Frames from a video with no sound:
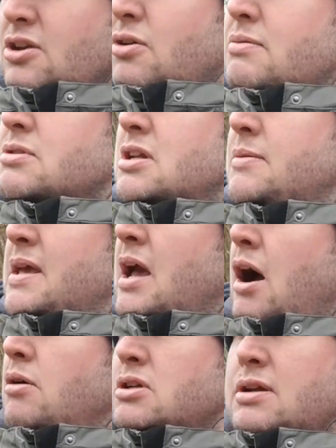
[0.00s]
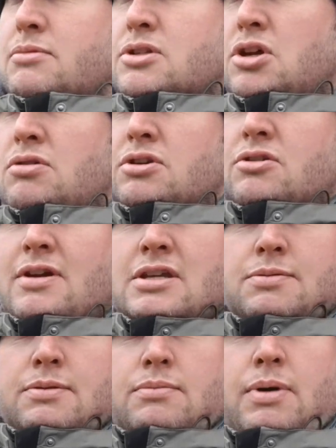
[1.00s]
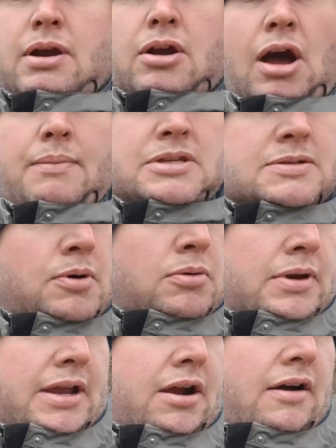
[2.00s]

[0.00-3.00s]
knew it was going to be cold and it was 2 degrees when I got up this morning,